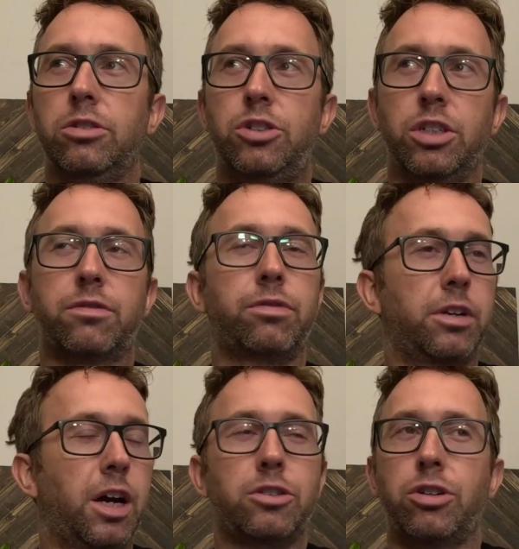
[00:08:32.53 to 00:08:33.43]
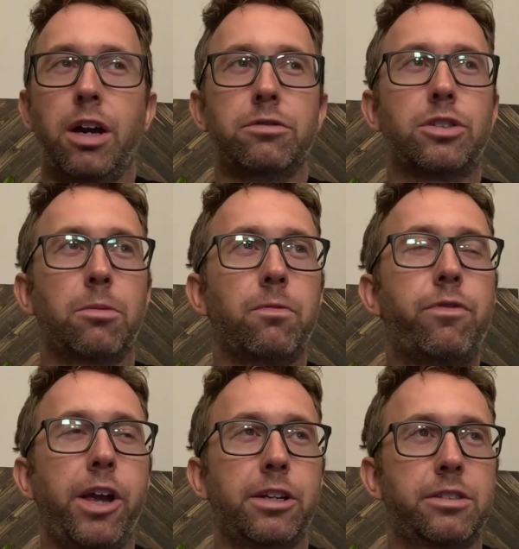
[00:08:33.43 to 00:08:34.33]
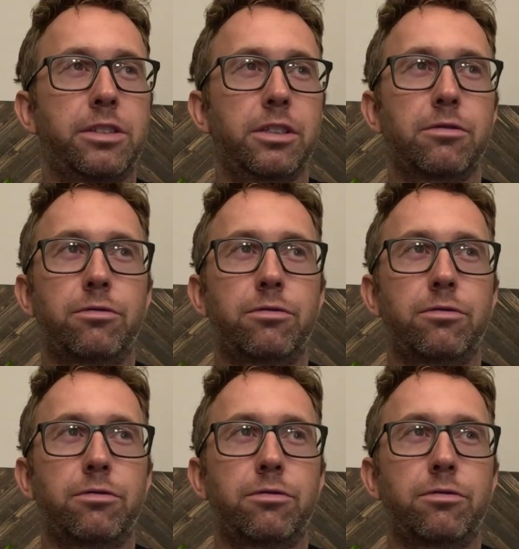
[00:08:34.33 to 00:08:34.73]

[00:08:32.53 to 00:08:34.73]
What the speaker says: just for not driving something fancy.